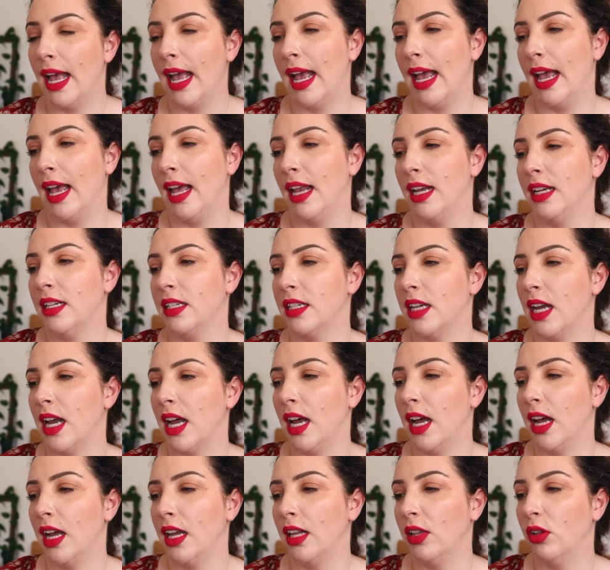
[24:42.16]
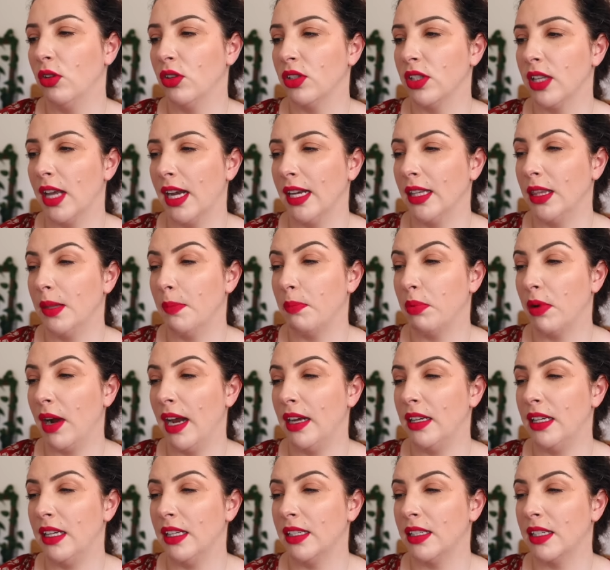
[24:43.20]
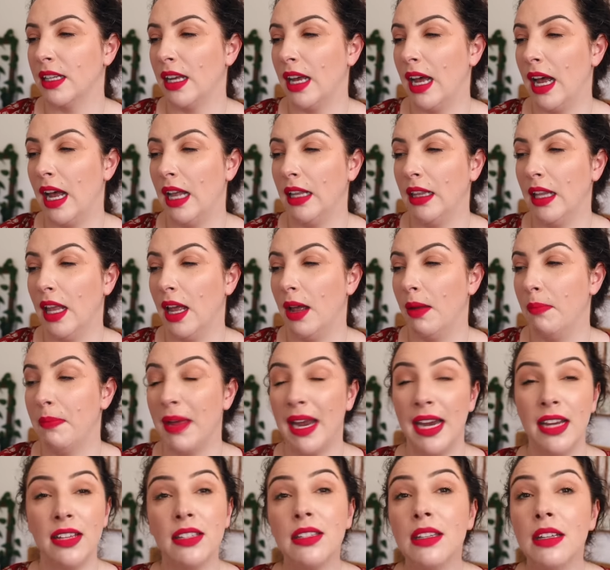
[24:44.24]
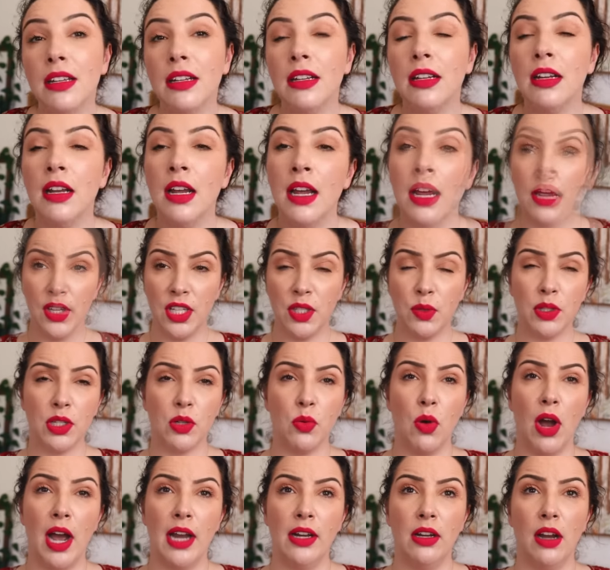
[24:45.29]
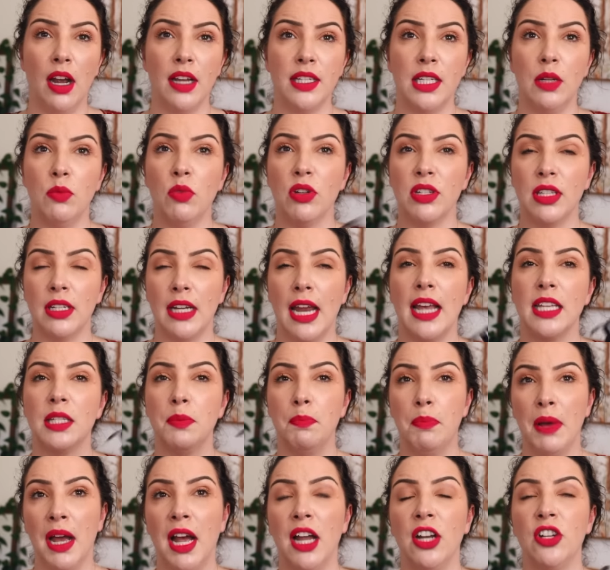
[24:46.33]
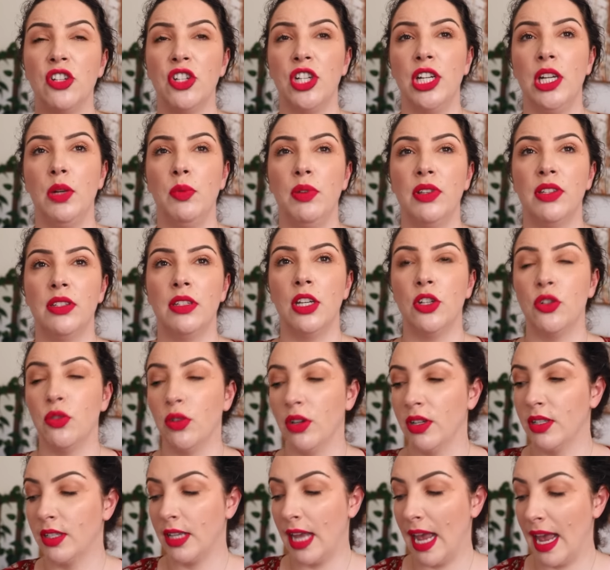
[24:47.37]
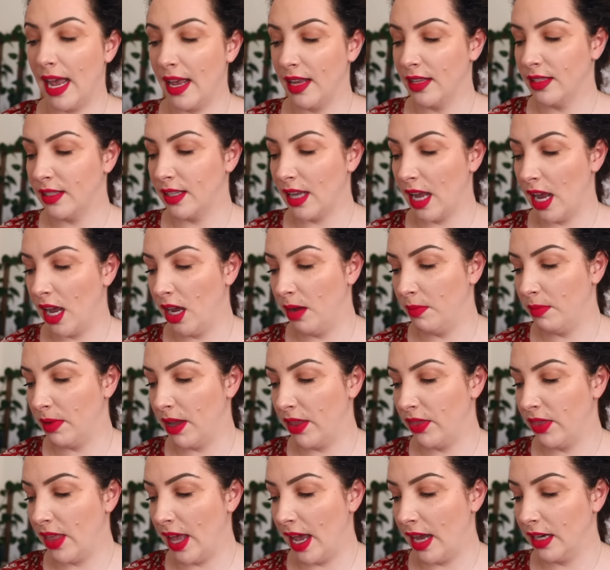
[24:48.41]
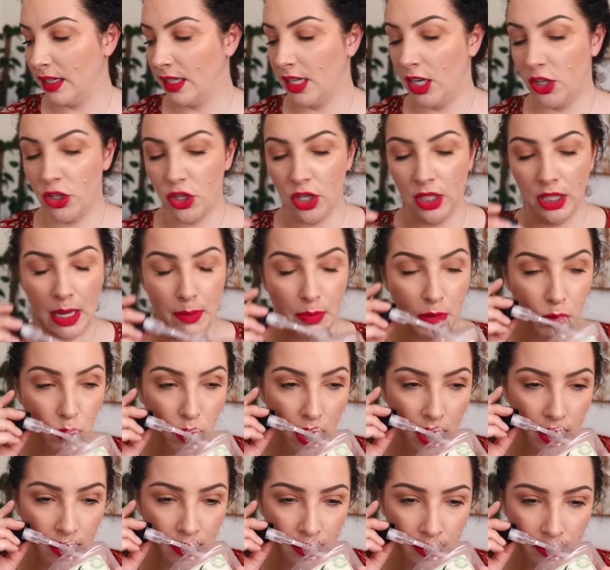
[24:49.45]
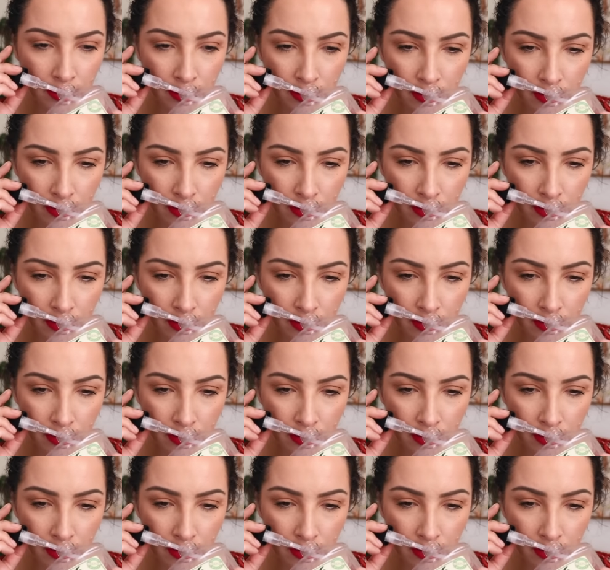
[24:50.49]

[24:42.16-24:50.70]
And it looks like the brand is A La Mason. This was quite nice. It wasn't as punchy with citrus as that kitchen lemon one,